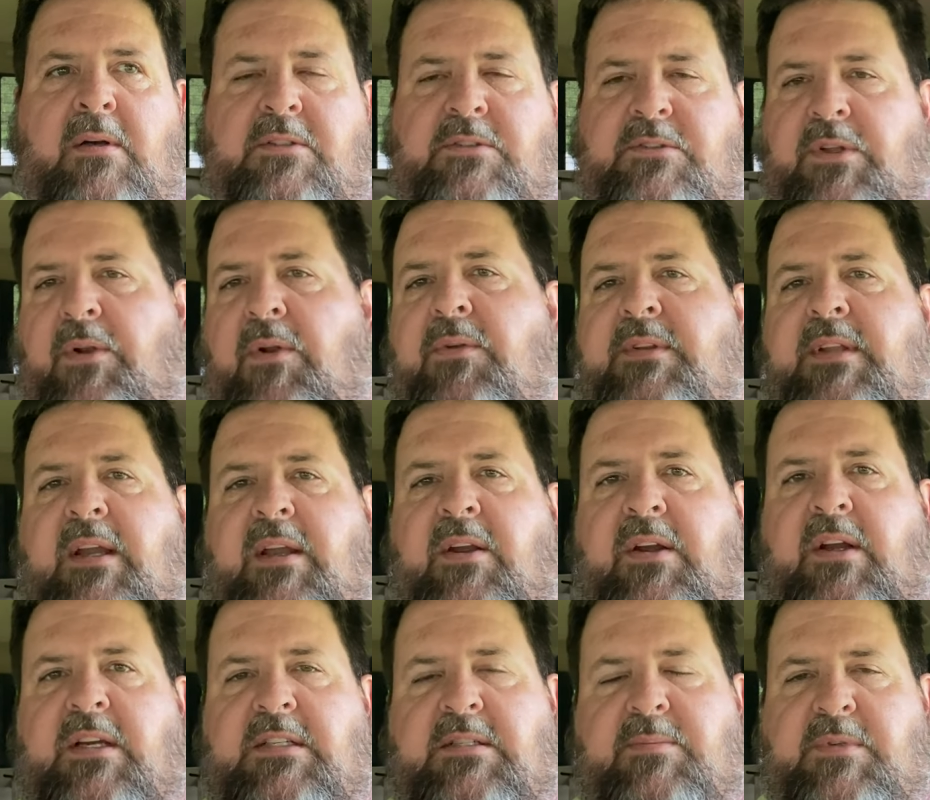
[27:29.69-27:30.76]
So don't take your
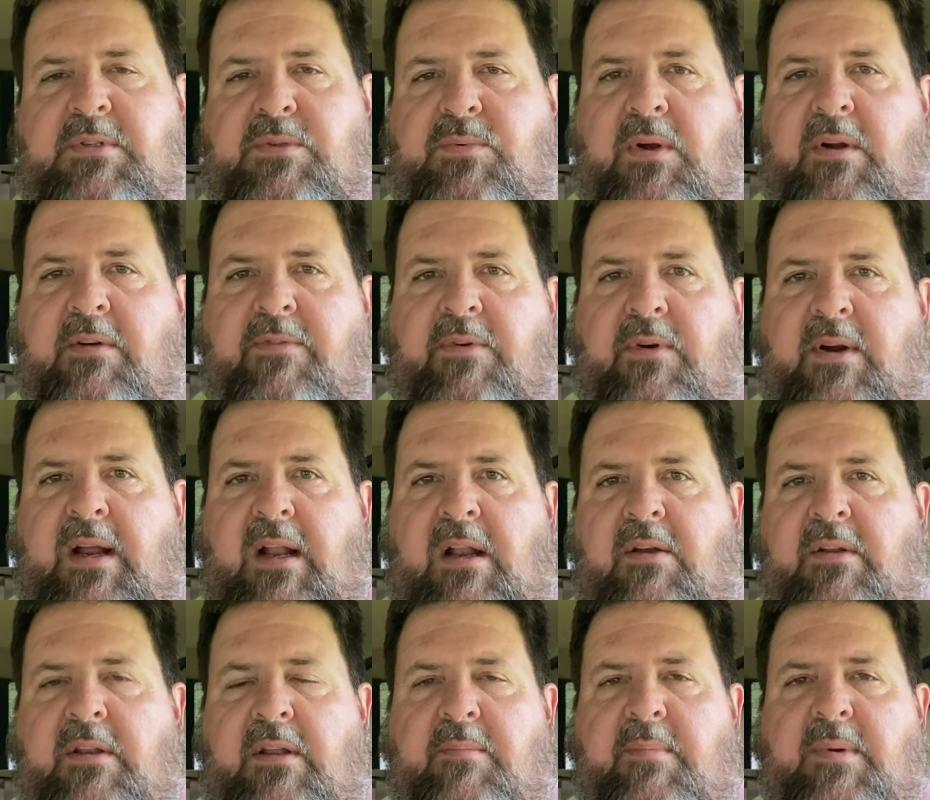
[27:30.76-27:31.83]
customer's word for it, how
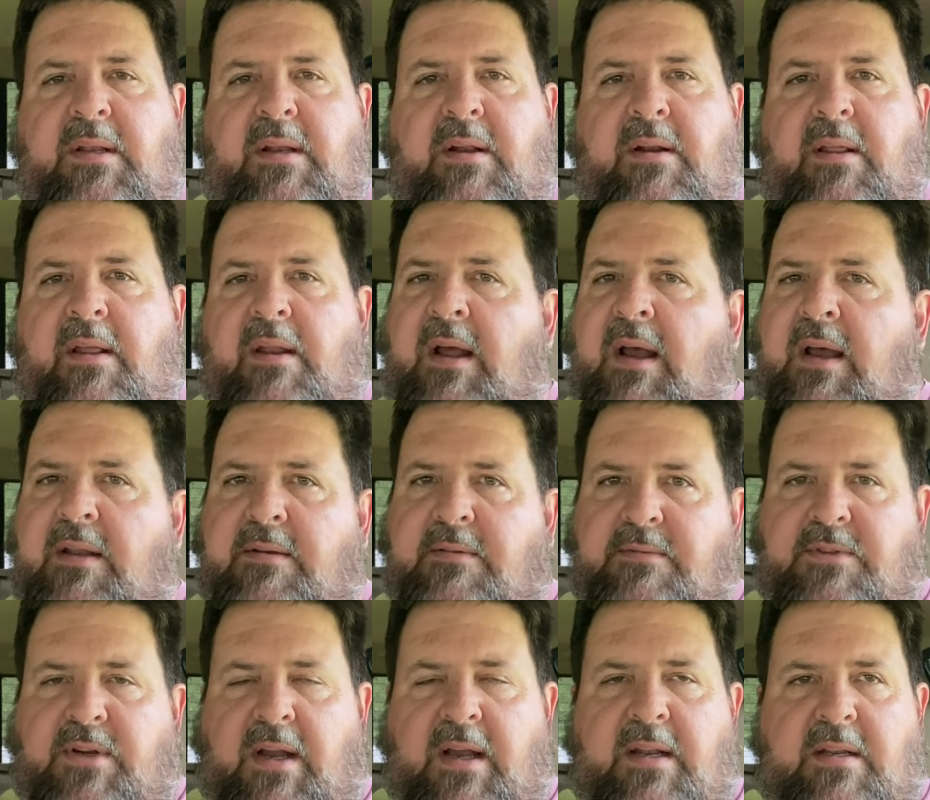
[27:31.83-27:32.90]
long they've been there. They're not
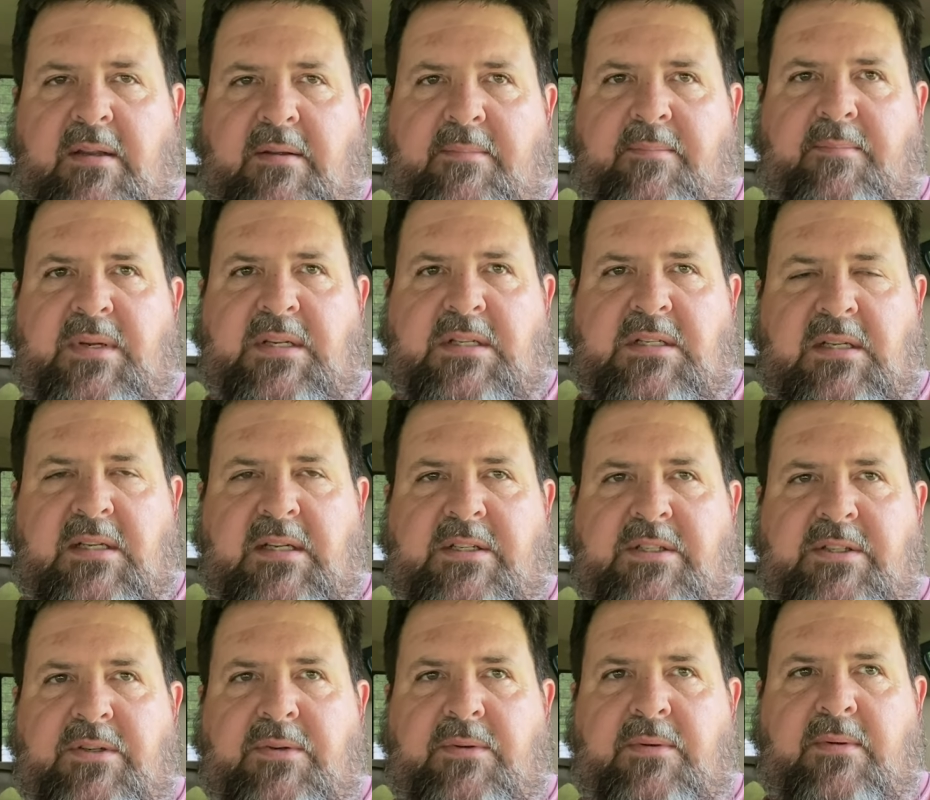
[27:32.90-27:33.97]
trying to mislead
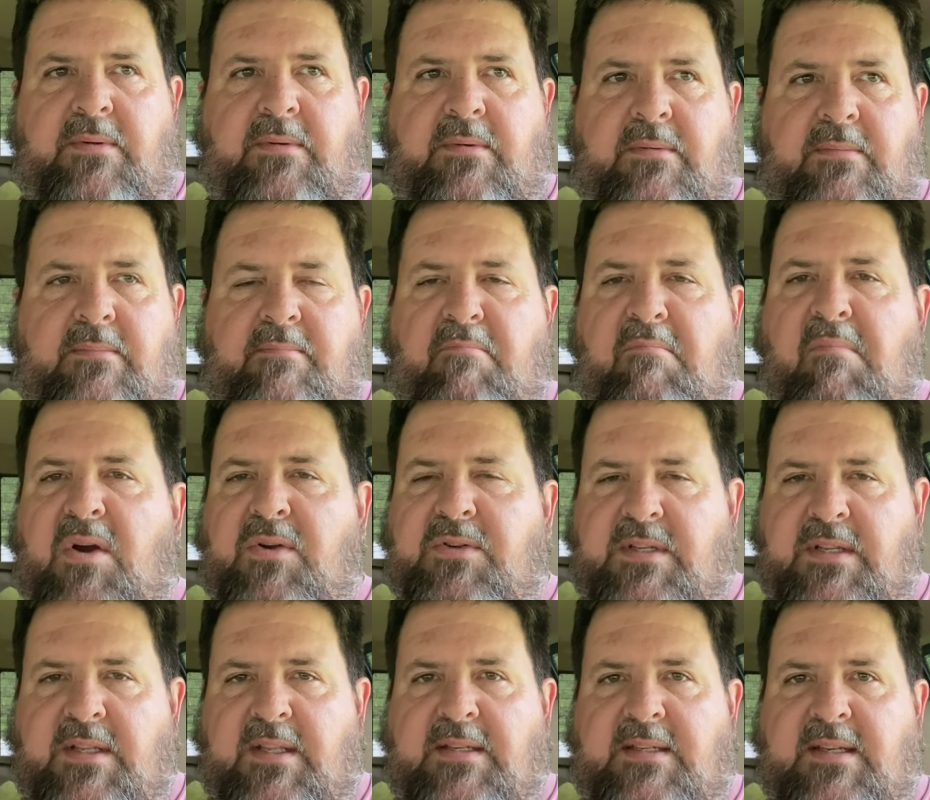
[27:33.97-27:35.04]
you most
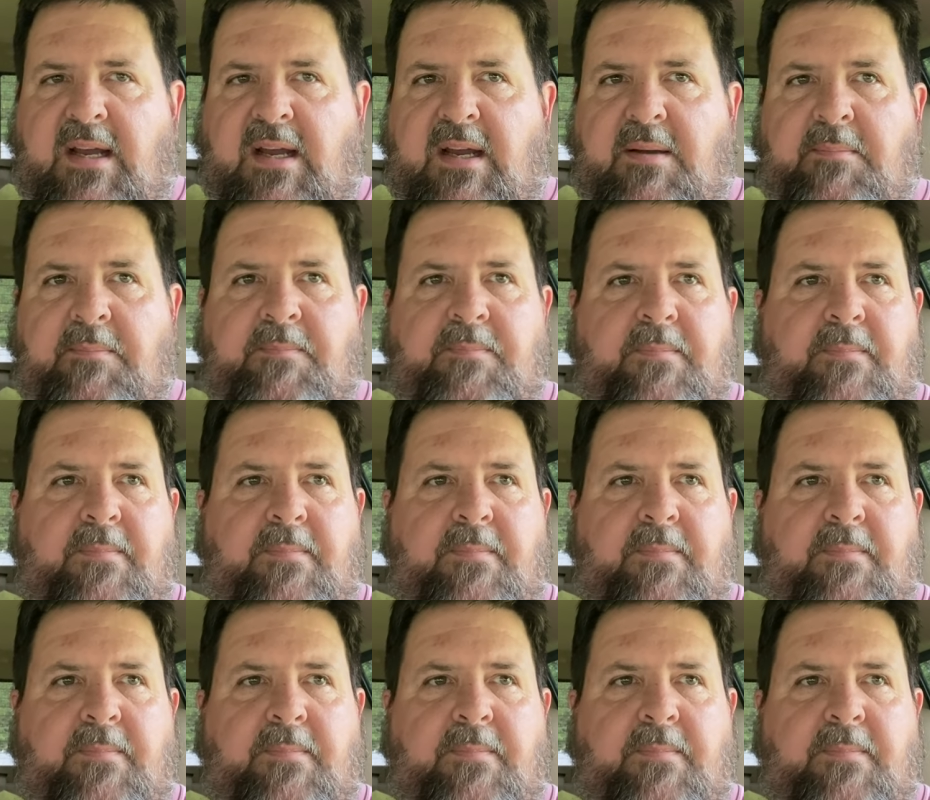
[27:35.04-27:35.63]
of the time.